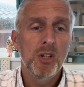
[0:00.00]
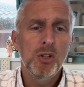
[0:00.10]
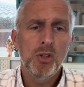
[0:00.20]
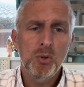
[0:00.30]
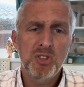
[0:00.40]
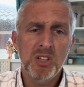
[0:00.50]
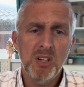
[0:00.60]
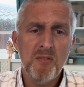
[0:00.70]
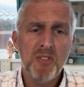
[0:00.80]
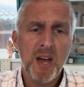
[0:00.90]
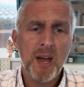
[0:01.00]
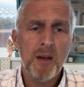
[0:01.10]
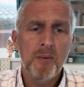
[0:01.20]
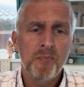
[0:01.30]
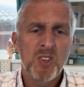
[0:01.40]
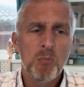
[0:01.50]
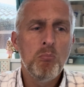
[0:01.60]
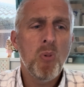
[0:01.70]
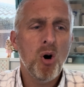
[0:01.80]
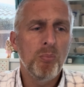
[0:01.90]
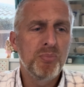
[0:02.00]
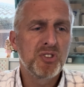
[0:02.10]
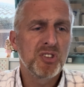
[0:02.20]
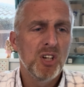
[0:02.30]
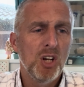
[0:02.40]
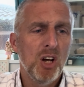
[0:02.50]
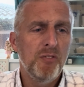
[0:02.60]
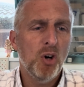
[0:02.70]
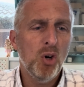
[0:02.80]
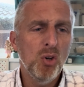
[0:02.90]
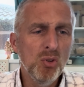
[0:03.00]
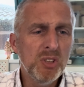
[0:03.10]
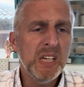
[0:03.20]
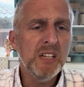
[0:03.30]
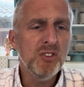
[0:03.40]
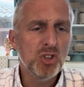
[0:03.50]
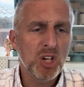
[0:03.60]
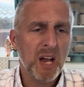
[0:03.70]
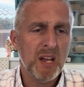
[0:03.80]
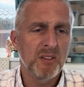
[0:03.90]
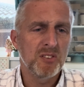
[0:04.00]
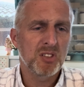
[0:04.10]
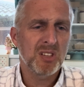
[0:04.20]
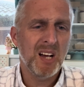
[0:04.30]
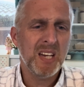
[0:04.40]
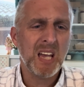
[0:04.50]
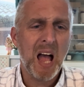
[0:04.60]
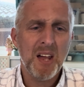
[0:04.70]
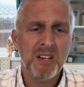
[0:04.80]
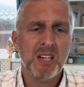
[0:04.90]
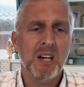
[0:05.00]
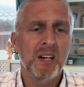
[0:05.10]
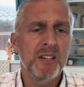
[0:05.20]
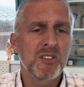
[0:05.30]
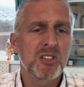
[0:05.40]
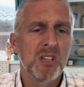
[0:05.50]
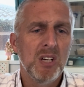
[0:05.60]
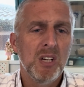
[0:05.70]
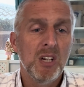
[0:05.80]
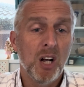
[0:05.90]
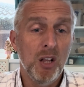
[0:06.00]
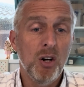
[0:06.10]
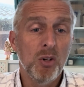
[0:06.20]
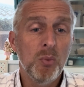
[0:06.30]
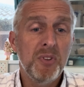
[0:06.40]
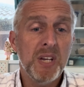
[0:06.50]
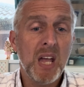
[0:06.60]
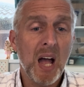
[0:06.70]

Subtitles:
used to live there. Mobs of hulking giants like Anakites. Along with the